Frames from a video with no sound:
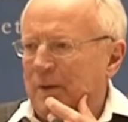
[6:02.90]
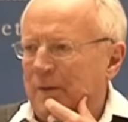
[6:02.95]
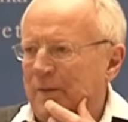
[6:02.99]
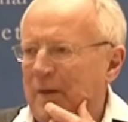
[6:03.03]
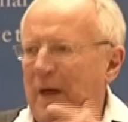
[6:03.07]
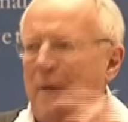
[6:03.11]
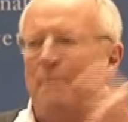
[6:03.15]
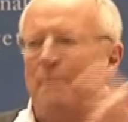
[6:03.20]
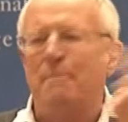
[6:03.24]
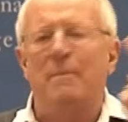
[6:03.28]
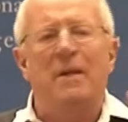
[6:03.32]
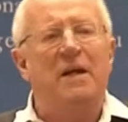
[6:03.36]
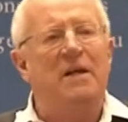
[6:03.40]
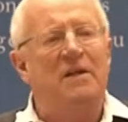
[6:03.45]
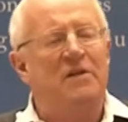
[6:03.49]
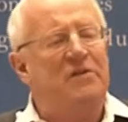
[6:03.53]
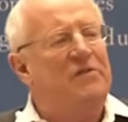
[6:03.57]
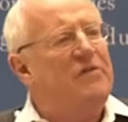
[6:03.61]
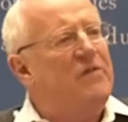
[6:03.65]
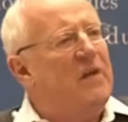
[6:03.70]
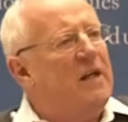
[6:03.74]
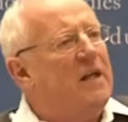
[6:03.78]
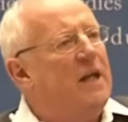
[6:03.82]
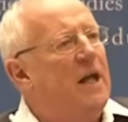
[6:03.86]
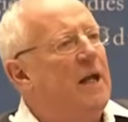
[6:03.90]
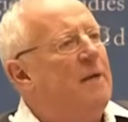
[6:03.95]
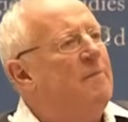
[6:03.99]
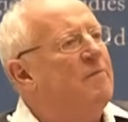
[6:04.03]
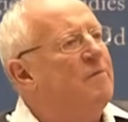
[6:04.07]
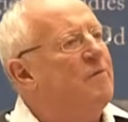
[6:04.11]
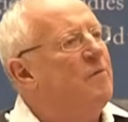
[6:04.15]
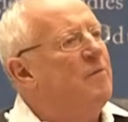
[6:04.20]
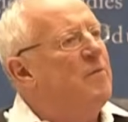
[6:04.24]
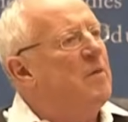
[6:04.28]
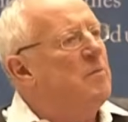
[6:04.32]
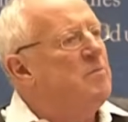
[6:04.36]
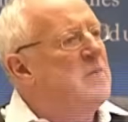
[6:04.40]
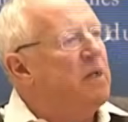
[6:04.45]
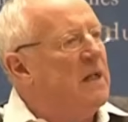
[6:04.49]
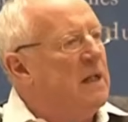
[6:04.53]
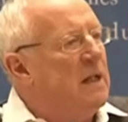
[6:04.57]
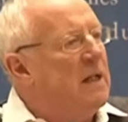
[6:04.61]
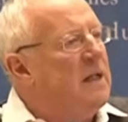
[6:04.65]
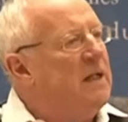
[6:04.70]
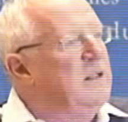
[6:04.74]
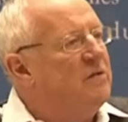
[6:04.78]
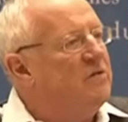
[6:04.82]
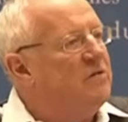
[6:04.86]
That means they came from the
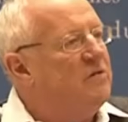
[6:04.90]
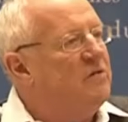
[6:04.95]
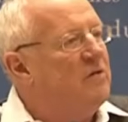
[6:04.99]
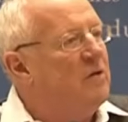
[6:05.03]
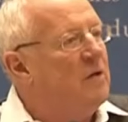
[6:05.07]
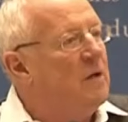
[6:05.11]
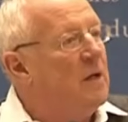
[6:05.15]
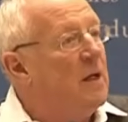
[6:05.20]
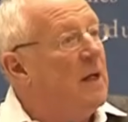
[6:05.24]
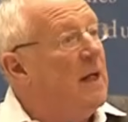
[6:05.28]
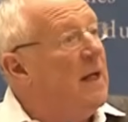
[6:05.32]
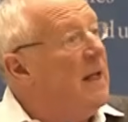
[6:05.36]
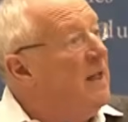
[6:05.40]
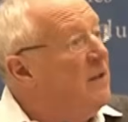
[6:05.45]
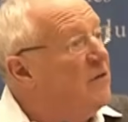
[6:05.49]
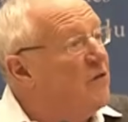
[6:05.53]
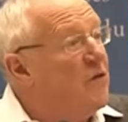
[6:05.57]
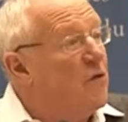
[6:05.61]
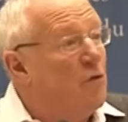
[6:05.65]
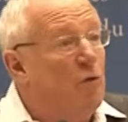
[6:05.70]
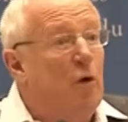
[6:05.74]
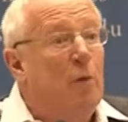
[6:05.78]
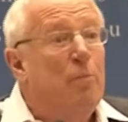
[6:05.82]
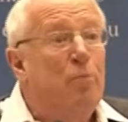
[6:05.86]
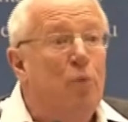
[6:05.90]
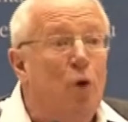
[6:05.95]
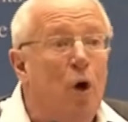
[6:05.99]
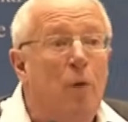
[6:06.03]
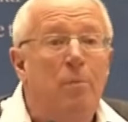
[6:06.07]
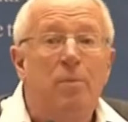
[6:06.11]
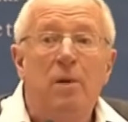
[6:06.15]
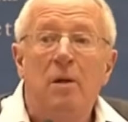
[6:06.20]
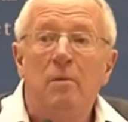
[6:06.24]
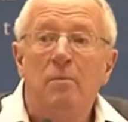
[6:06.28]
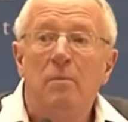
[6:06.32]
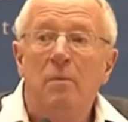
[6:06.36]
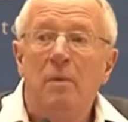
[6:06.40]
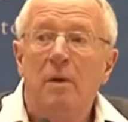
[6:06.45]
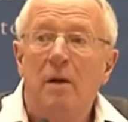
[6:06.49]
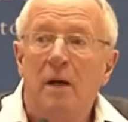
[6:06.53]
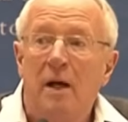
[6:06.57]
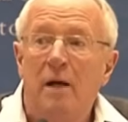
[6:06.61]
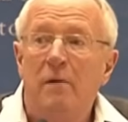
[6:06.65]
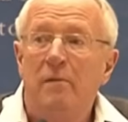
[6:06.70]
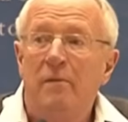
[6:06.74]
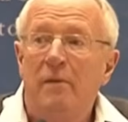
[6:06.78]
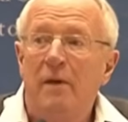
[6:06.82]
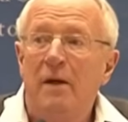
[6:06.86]
Middle East. Is there a problem
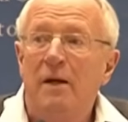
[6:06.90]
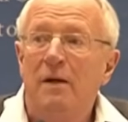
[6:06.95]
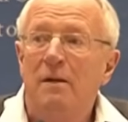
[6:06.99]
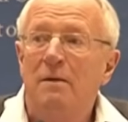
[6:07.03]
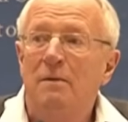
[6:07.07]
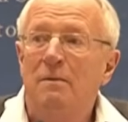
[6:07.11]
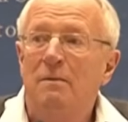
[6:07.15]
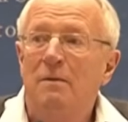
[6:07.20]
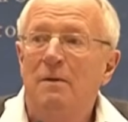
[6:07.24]
out there?